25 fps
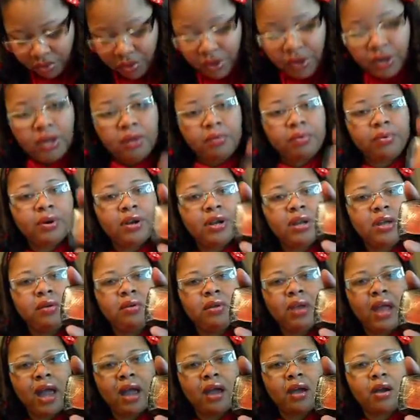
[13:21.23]
pretty, pretty,
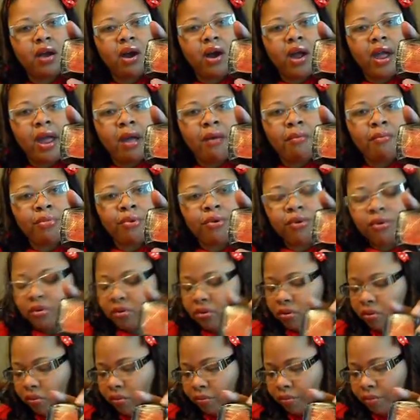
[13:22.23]
like
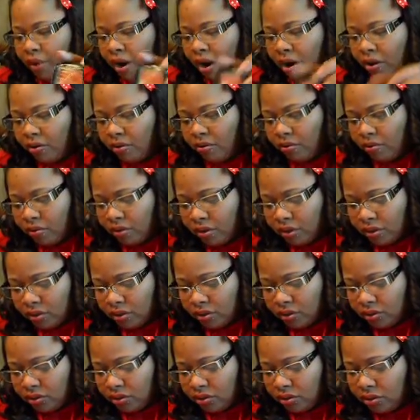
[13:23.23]
amber, burnt
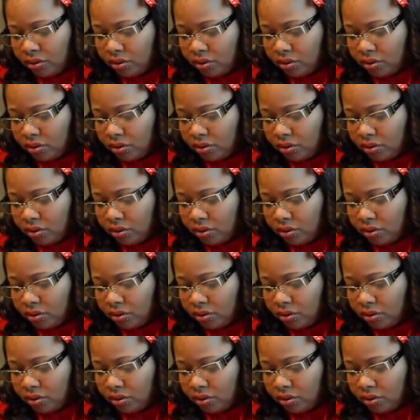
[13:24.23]
orange.